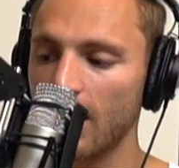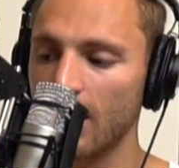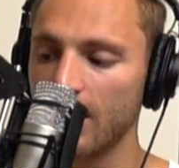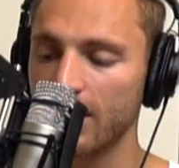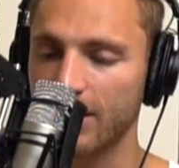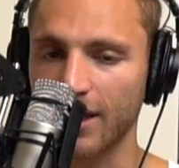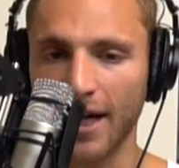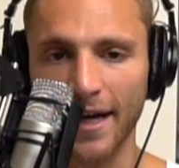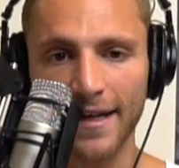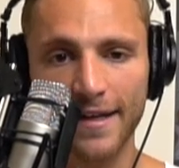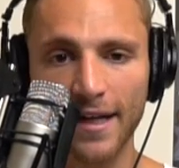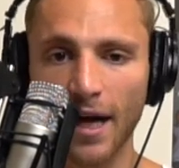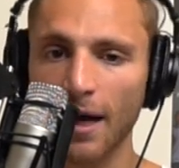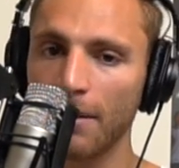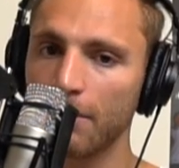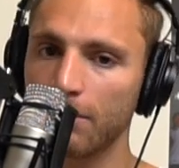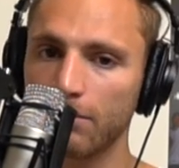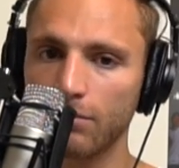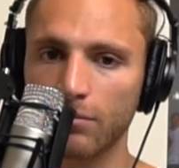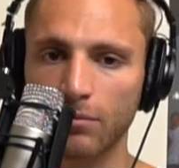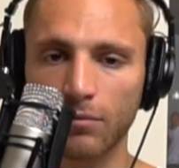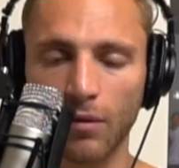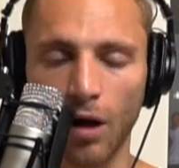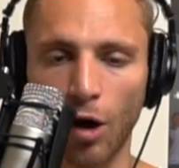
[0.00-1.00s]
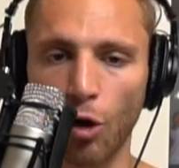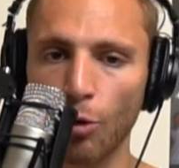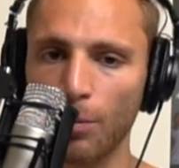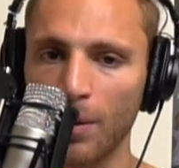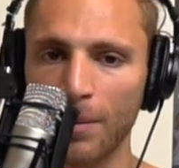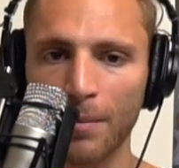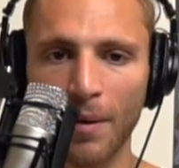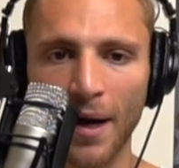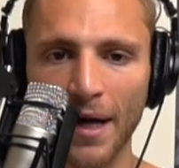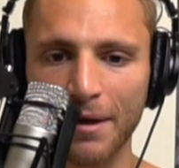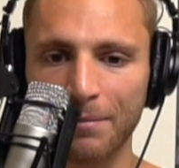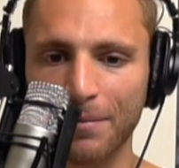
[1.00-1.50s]
signed up,
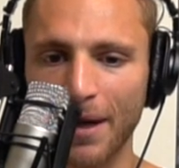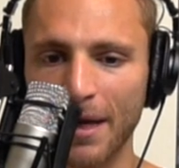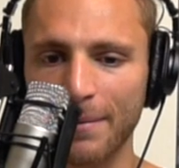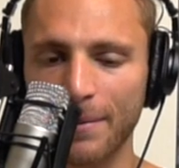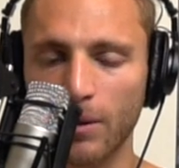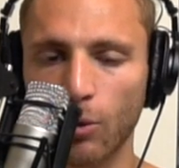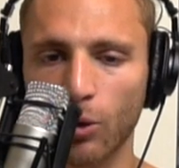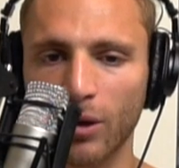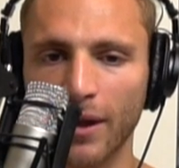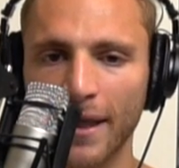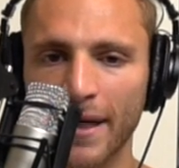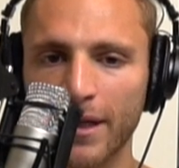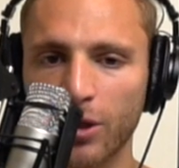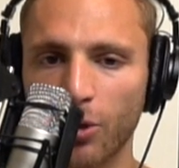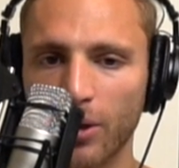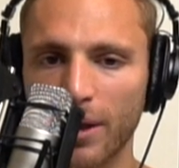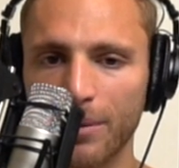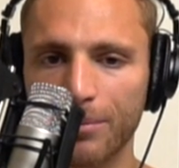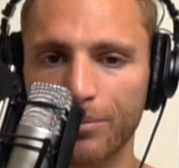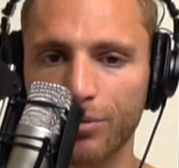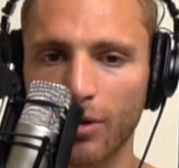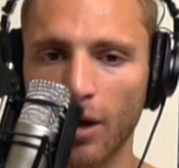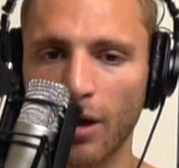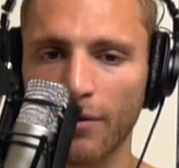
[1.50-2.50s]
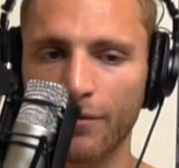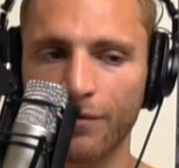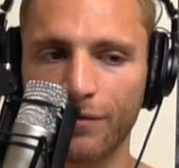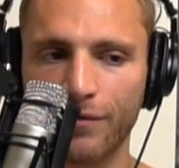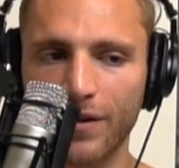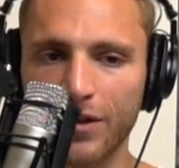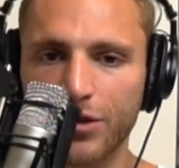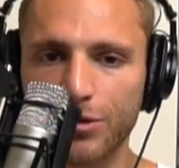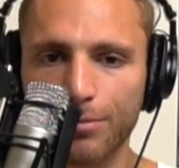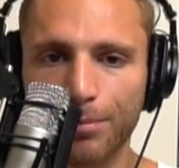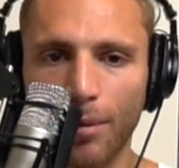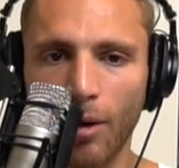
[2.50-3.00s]
open mic, baby. Orlando Improv
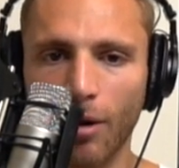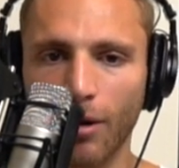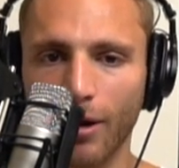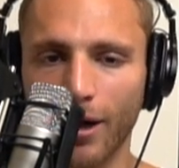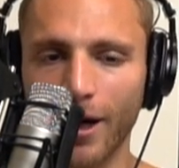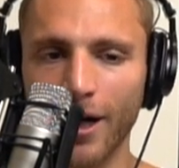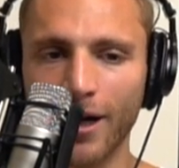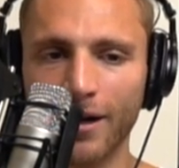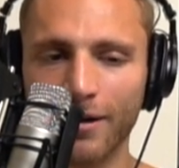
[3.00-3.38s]
Fish Bar,